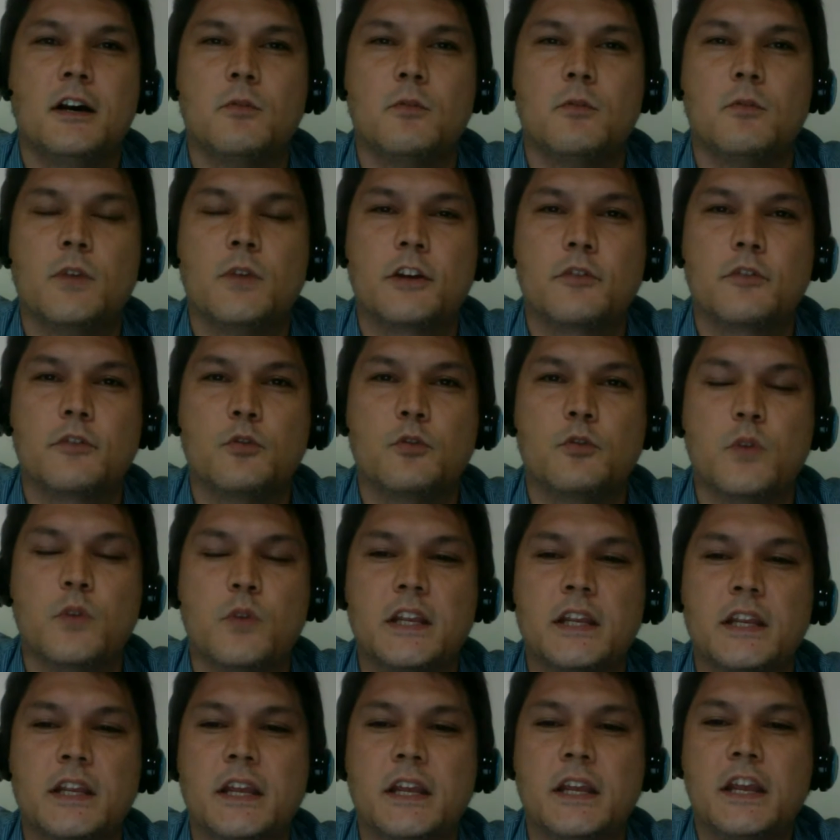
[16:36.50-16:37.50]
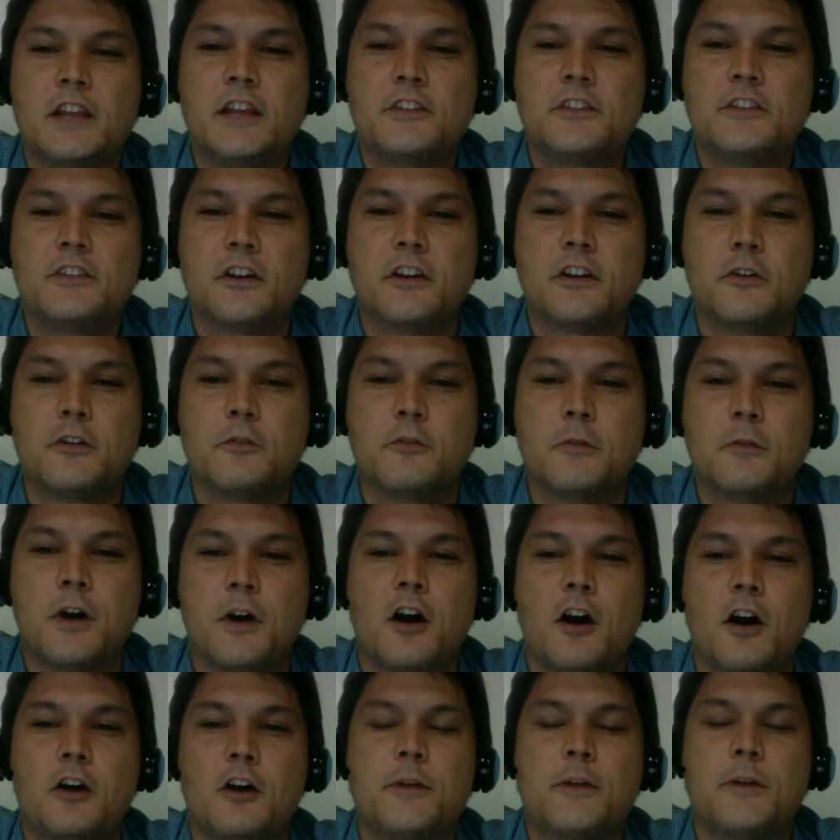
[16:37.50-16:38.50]
week over week. So
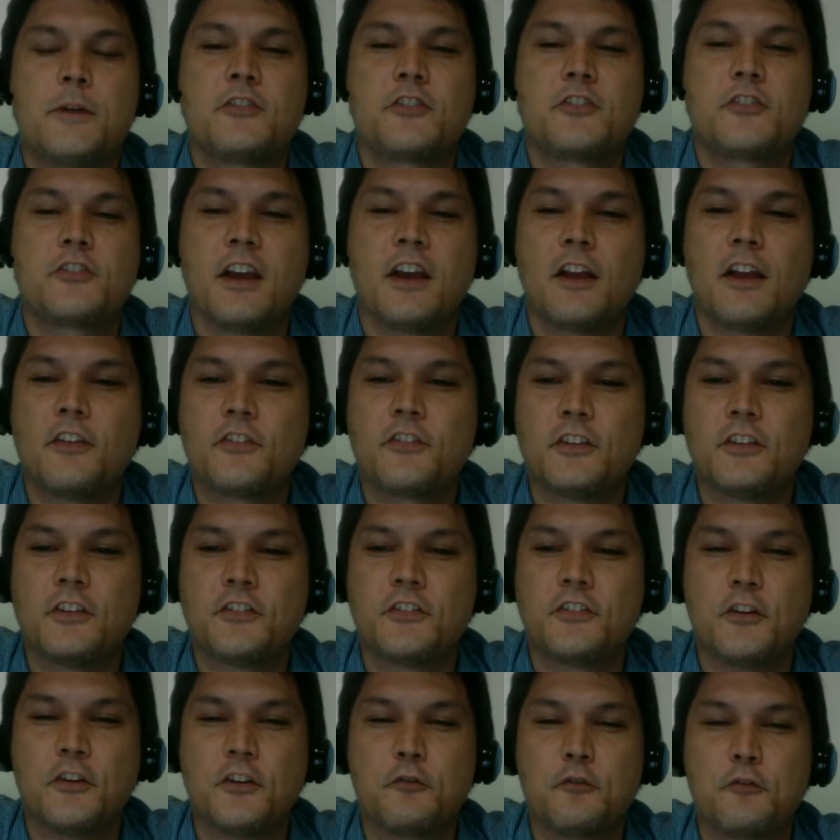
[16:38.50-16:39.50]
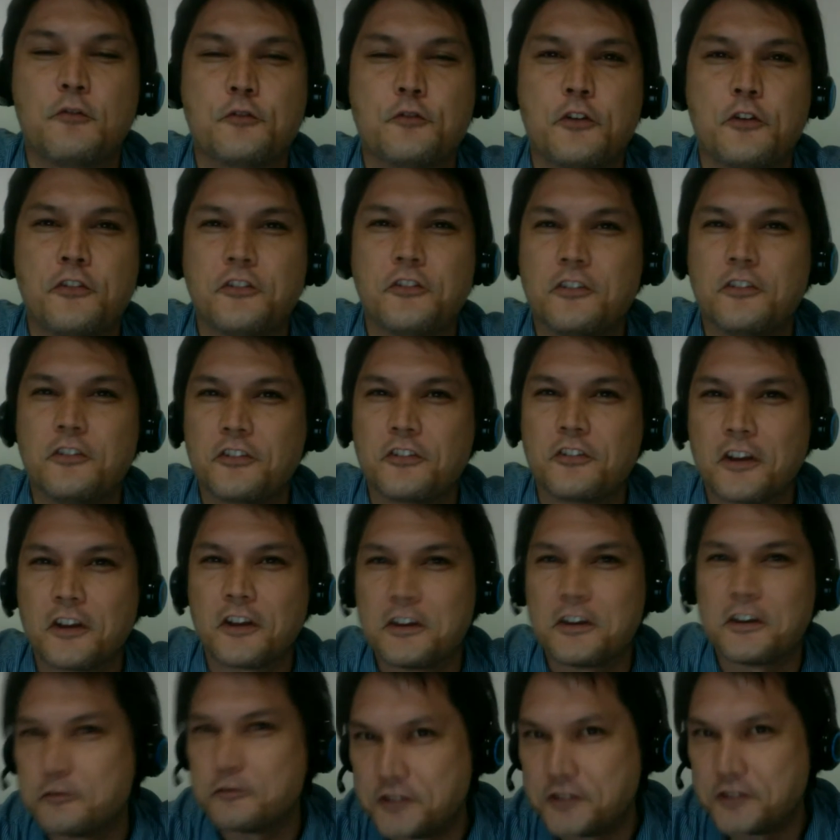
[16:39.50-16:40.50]
our best guess is that Frozen is
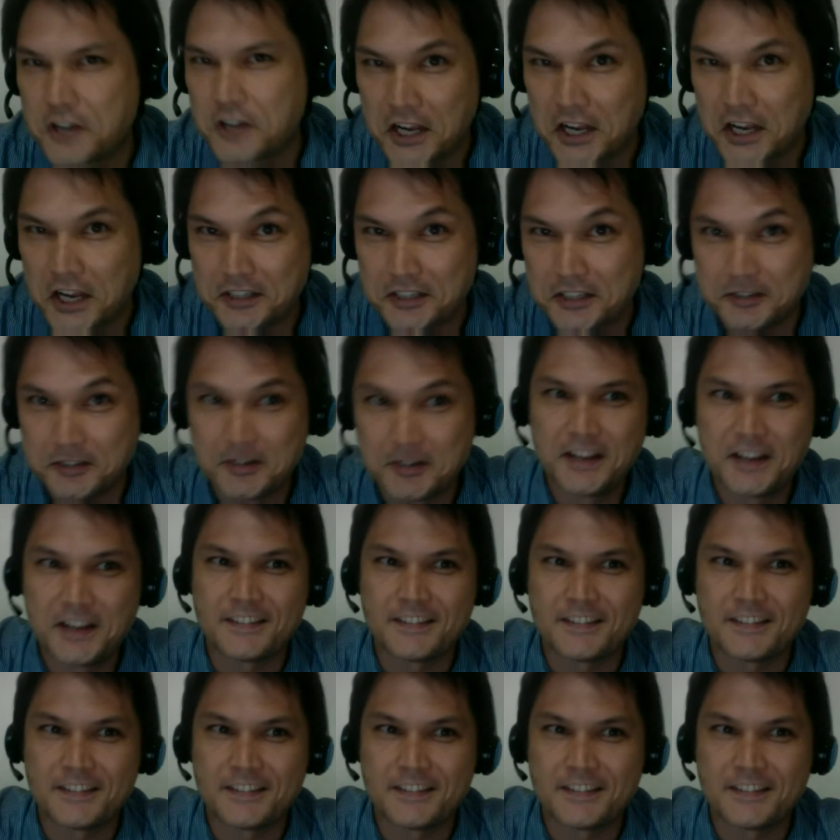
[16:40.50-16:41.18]
kind of done.